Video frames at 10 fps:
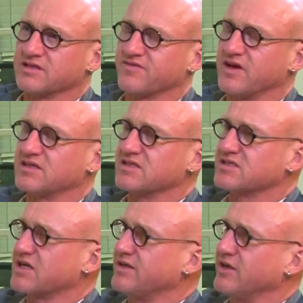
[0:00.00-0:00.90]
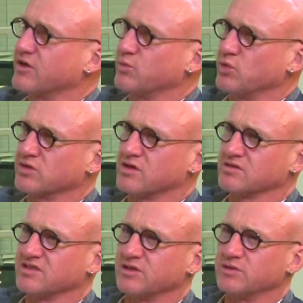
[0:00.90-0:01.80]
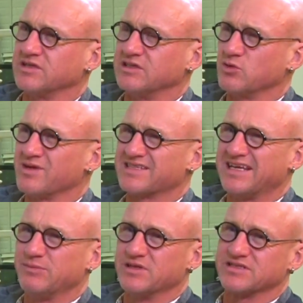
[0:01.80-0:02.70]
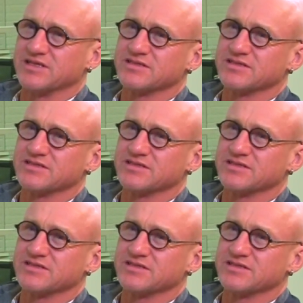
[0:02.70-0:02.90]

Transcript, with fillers: it's fair to say you can put continuity into almost any business.